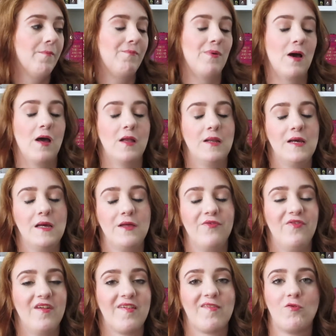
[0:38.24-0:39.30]
but
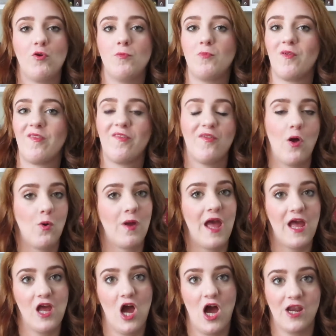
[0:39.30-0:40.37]
this room was so
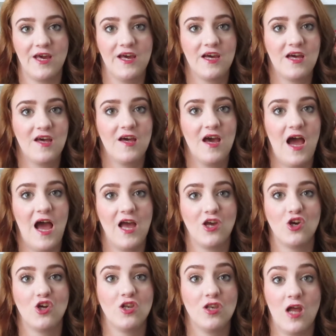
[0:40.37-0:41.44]
chaotic. I
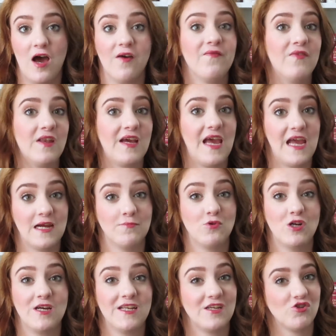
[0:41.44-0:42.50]
could not fit a
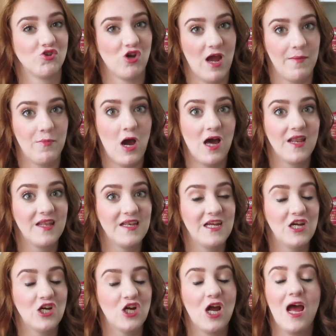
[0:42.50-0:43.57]
camera and a tripod in
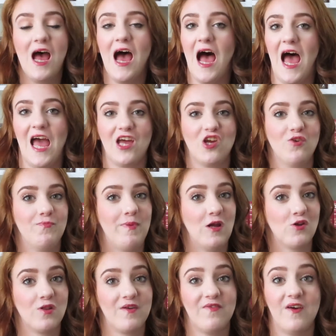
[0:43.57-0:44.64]
here. I could
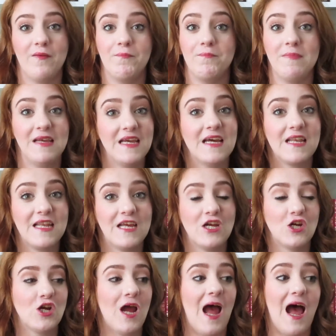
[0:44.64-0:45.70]
barely fit me in
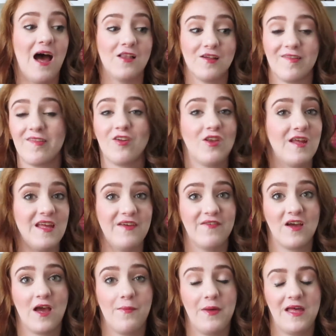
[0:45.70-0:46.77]
here. Alice couldn't
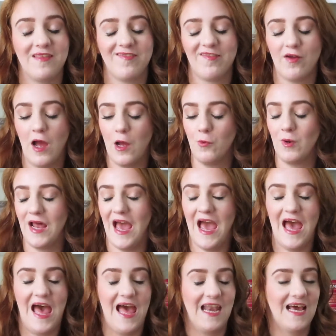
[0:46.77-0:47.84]
even come in, so I went
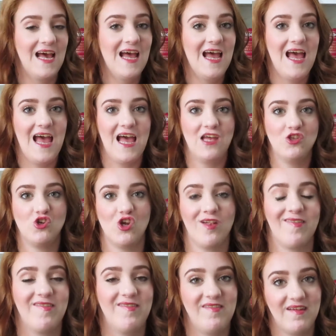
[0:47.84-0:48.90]
ahead and
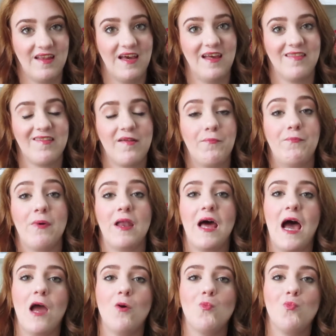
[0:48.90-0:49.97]
just did it. But
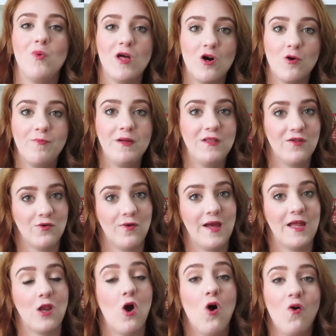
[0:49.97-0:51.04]
I will be
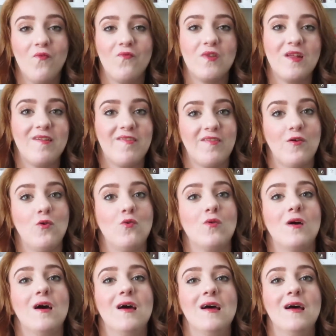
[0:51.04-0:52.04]
doing, hopefully soon,